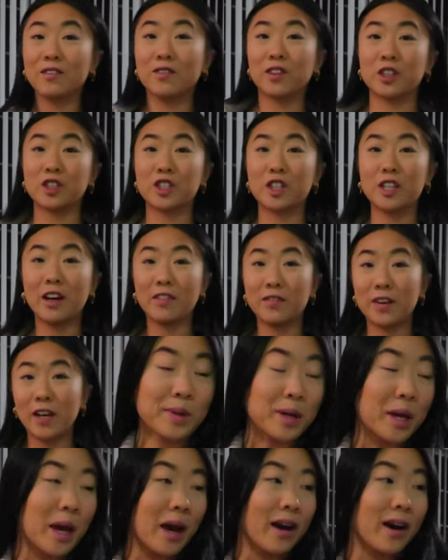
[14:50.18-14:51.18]
version of it.
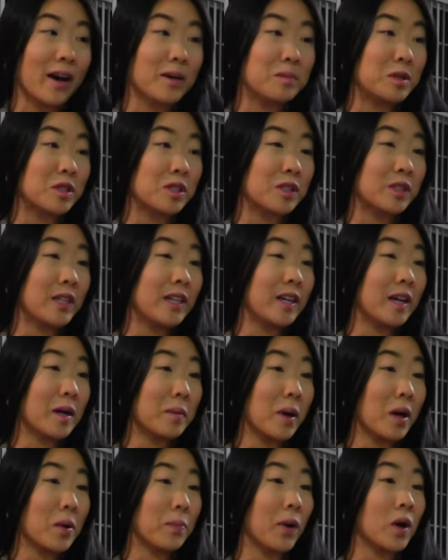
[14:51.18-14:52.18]
But yeah, I'm just cleaning up
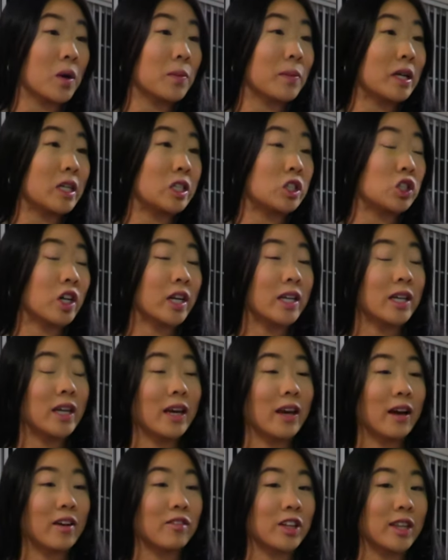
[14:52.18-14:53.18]
my apartment, trying to
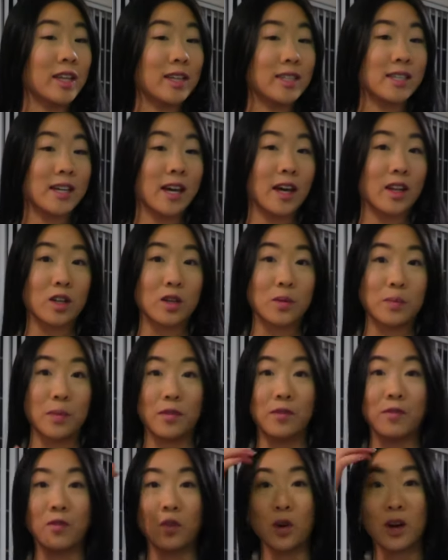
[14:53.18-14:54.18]
get everything together
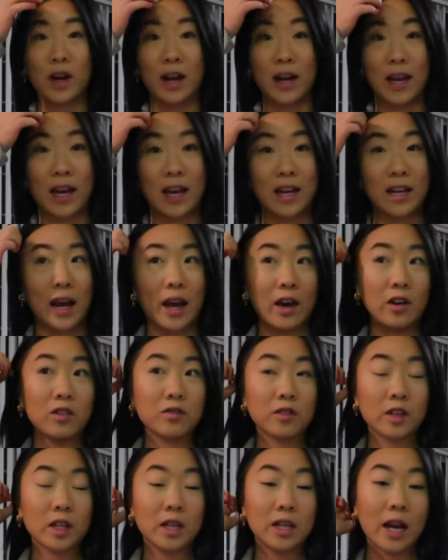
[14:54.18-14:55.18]
before I head out
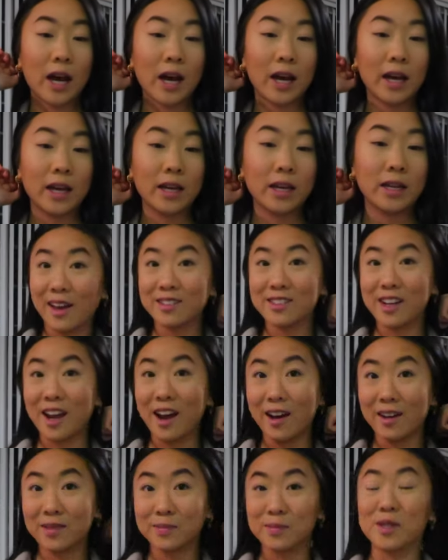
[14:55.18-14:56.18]
for the night. And yeah,
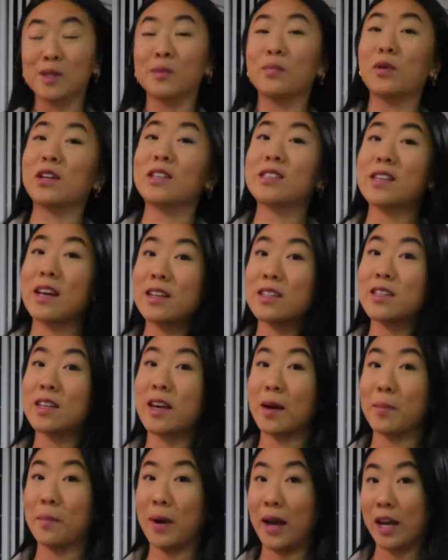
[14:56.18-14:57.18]
I'm super excited to
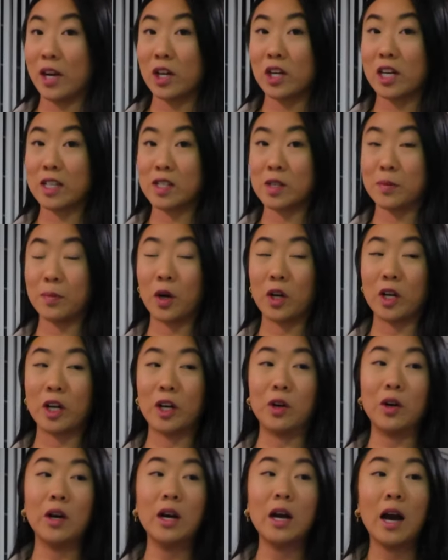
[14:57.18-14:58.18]
get my hair cut
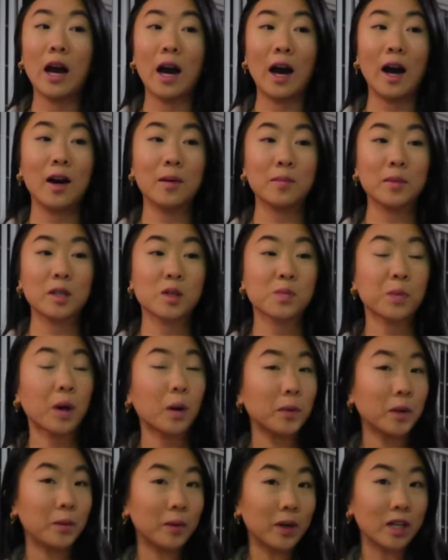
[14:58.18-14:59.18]
tomorrow. That's
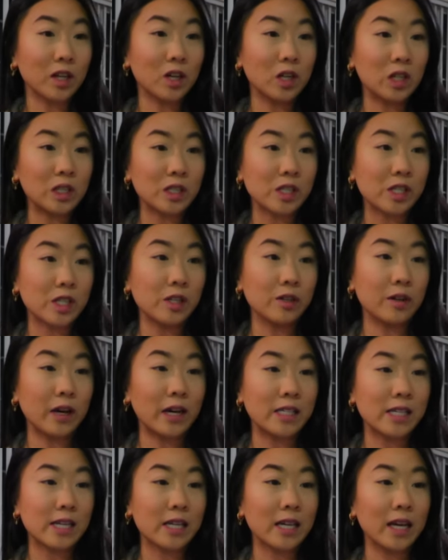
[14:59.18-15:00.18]
probably when I'll see you
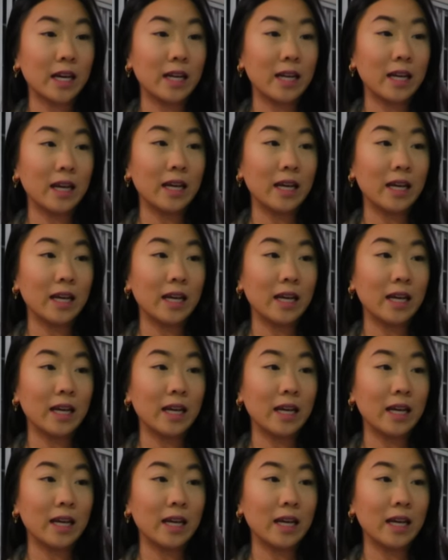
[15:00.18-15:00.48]
guys again,